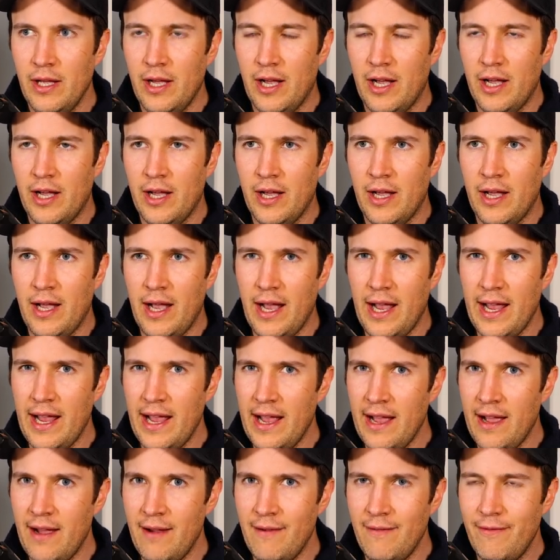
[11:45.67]
I
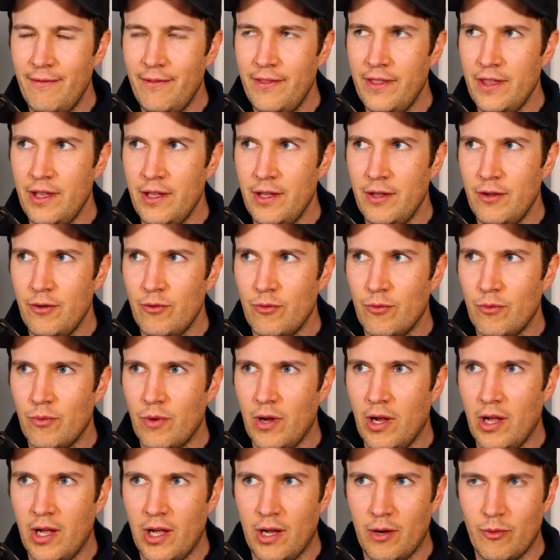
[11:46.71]
have the
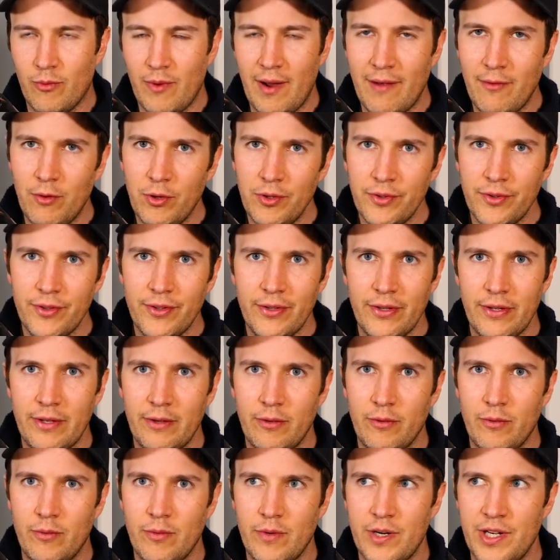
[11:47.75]
Revolt,
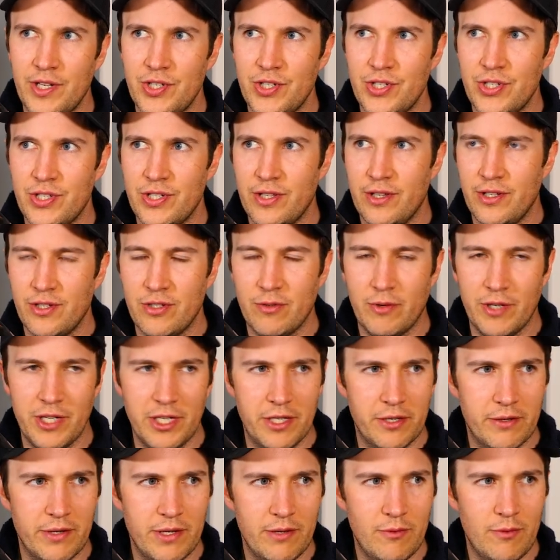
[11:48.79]
which the 20
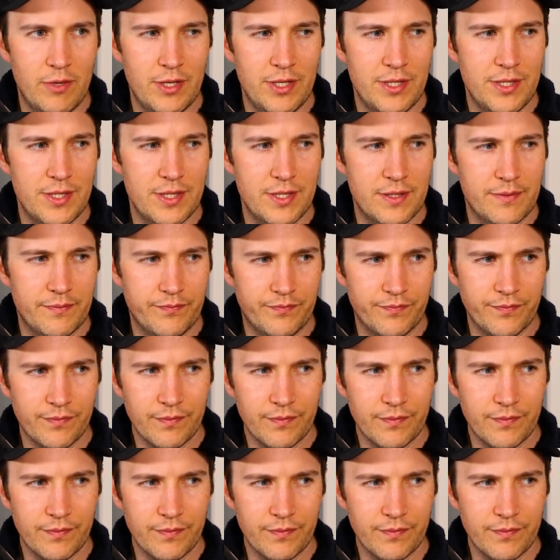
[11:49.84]
degree ones,